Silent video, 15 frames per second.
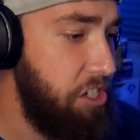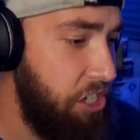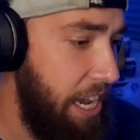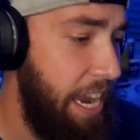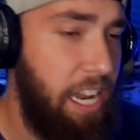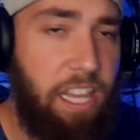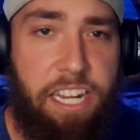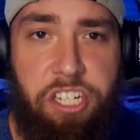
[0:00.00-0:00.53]
and
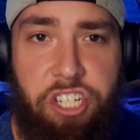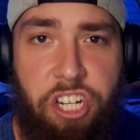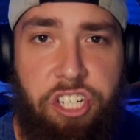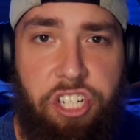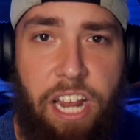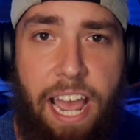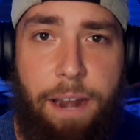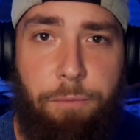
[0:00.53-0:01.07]
chat. I like chit
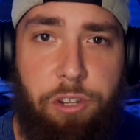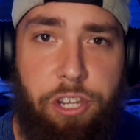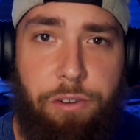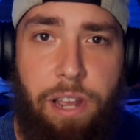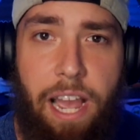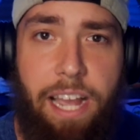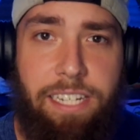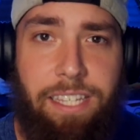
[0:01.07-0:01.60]
chatting with you
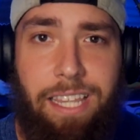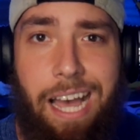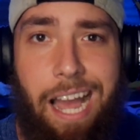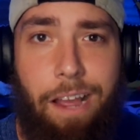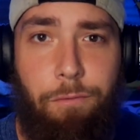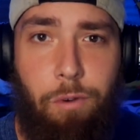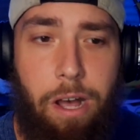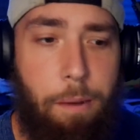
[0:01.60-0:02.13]
guys
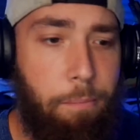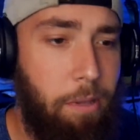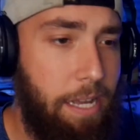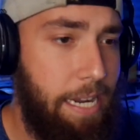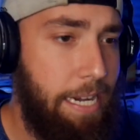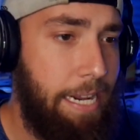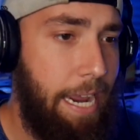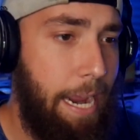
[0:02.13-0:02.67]
live live while I'm
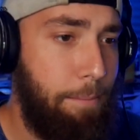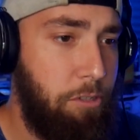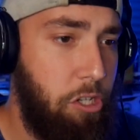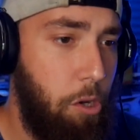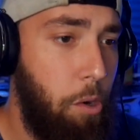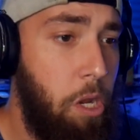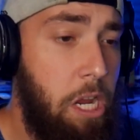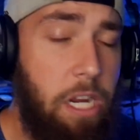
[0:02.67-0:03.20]
playing the game.
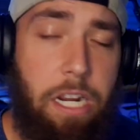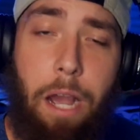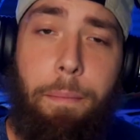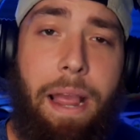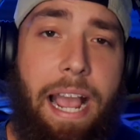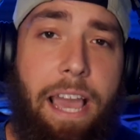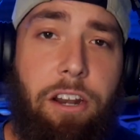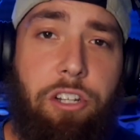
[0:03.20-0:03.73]
So come
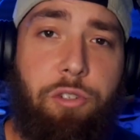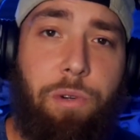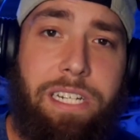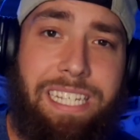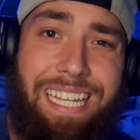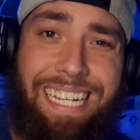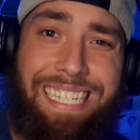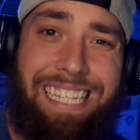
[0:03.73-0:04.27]
hang out on
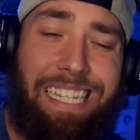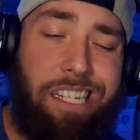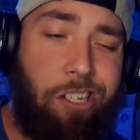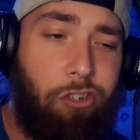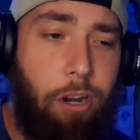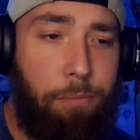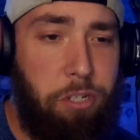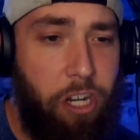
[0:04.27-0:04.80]
Twitch. Links in the
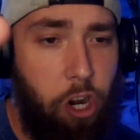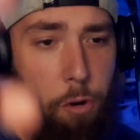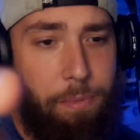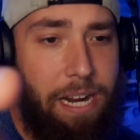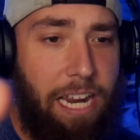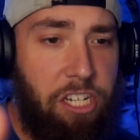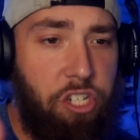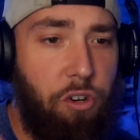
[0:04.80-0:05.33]
description. I hope you
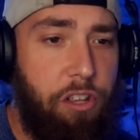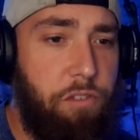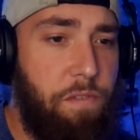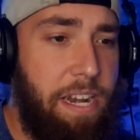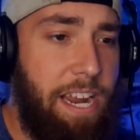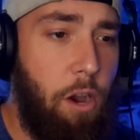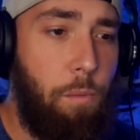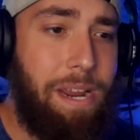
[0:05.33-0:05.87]
guys enjoyed the
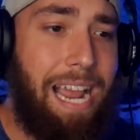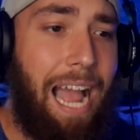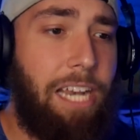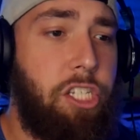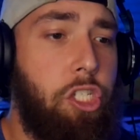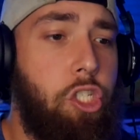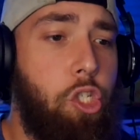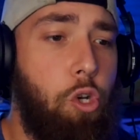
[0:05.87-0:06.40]
video. We got
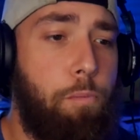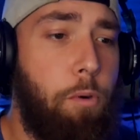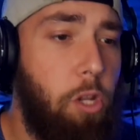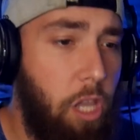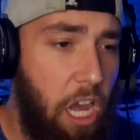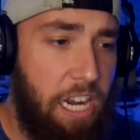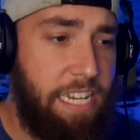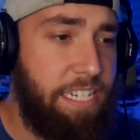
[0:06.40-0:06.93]
super
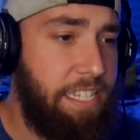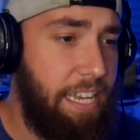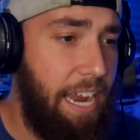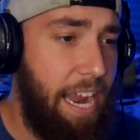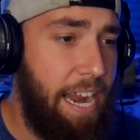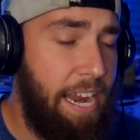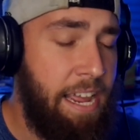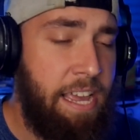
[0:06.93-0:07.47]
lucky
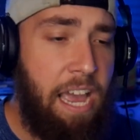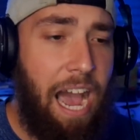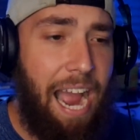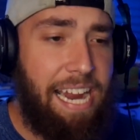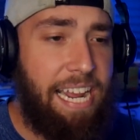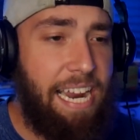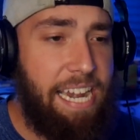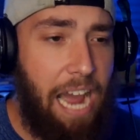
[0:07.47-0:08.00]
today.
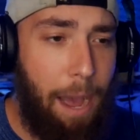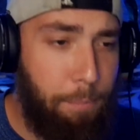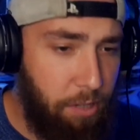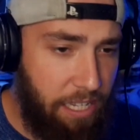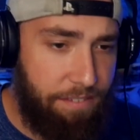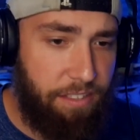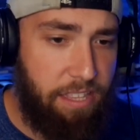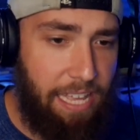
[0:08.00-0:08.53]
I cannot
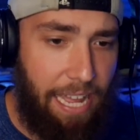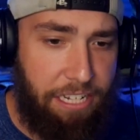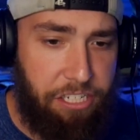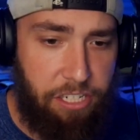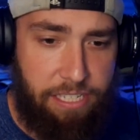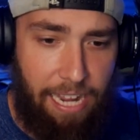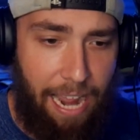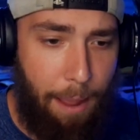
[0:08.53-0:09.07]
believe that that
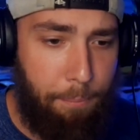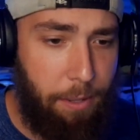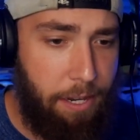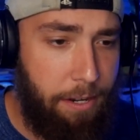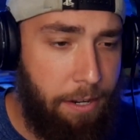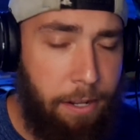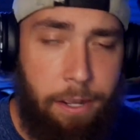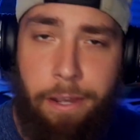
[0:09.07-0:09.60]
just
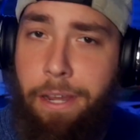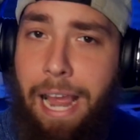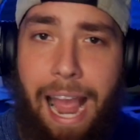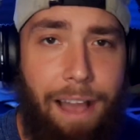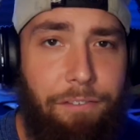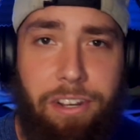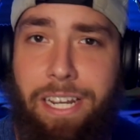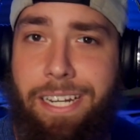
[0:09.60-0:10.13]
happened.
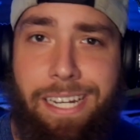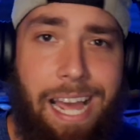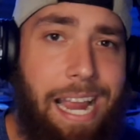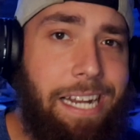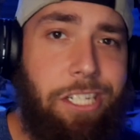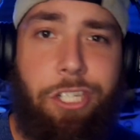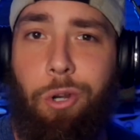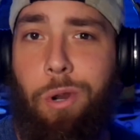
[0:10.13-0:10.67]
Have a good
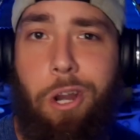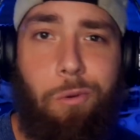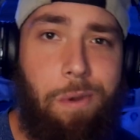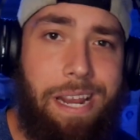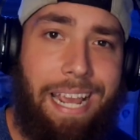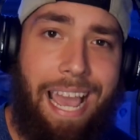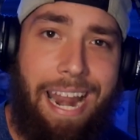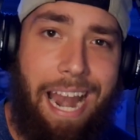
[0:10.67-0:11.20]
night. Enjoy your
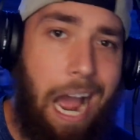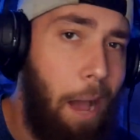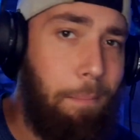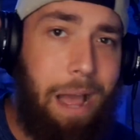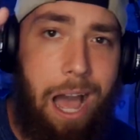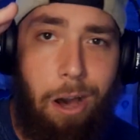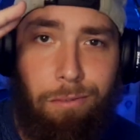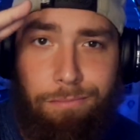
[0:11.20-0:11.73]
weekend. I'm
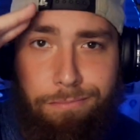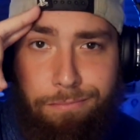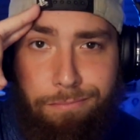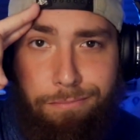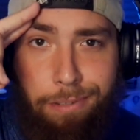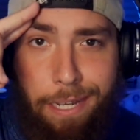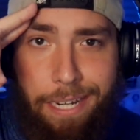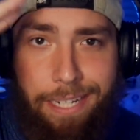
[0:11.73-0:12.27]
out.
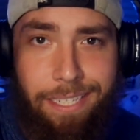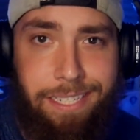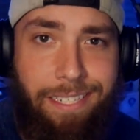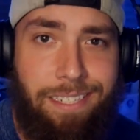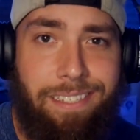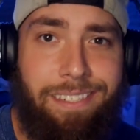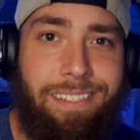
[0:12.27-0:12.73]
Peace.